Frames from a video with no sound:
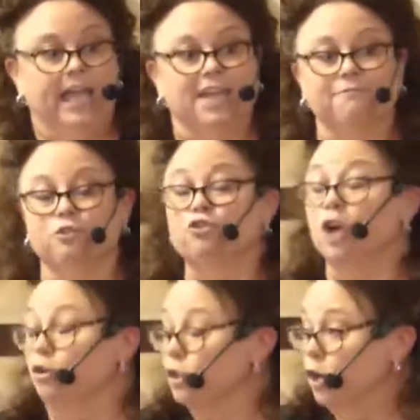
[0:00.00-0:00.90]
If you
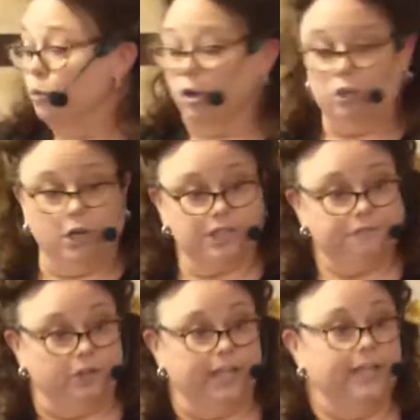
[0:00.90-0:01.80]
don't know where
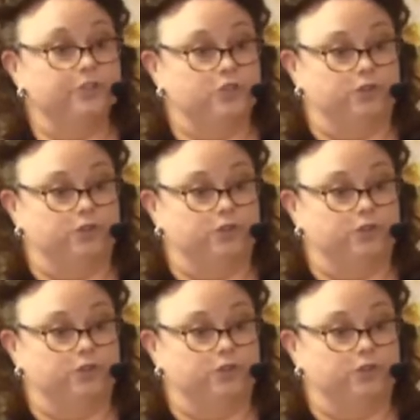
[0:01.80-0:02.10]
Clarksville is,